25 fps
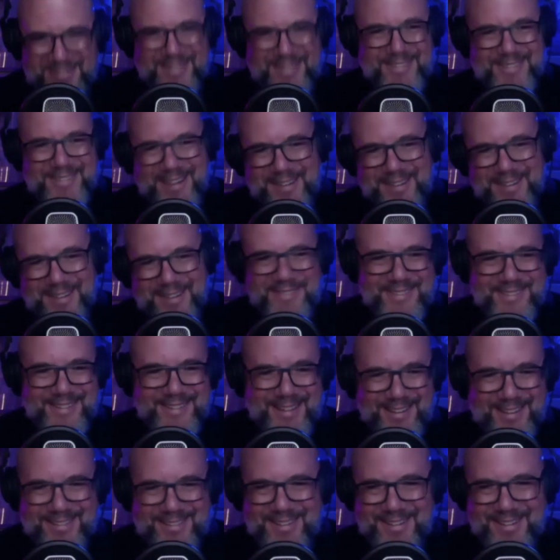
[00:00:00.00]
grateful
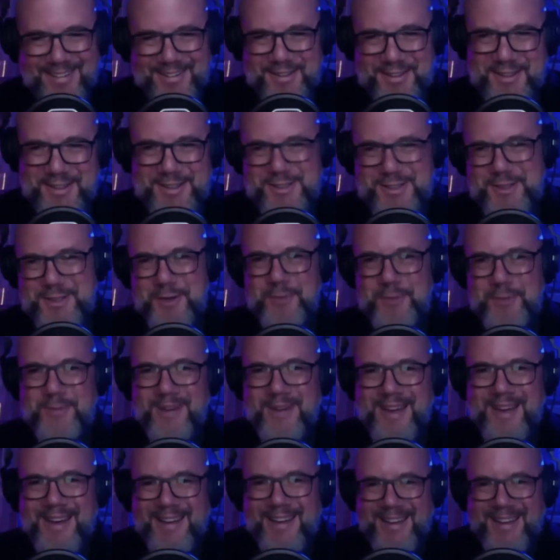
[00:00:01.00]
I, I got the scoop
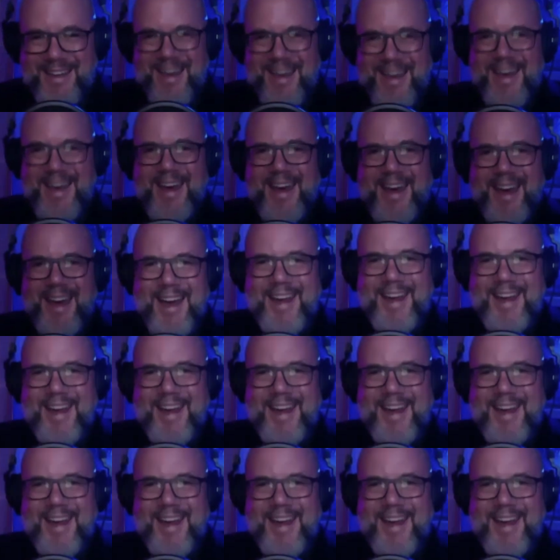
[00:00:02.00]
here. Yay!